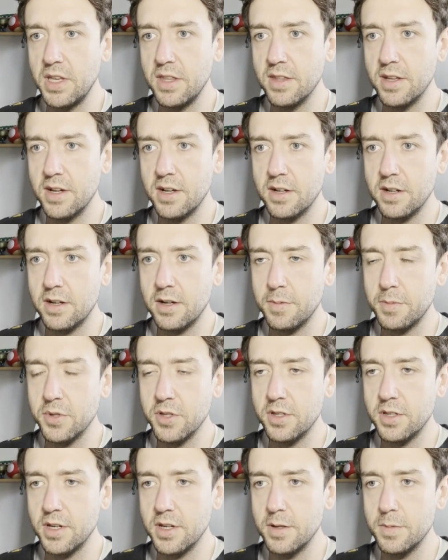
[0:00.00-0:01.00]
that a couple of
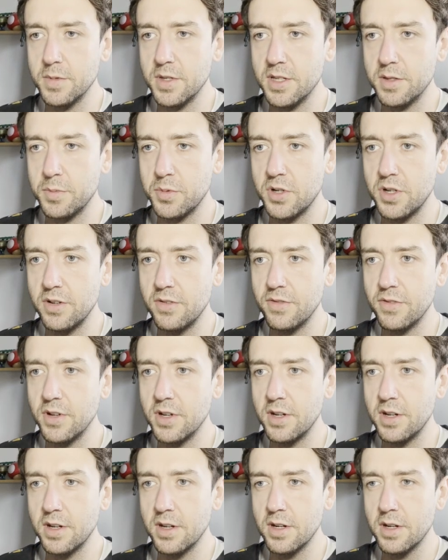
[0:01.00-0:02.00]
times. That's pretty fun.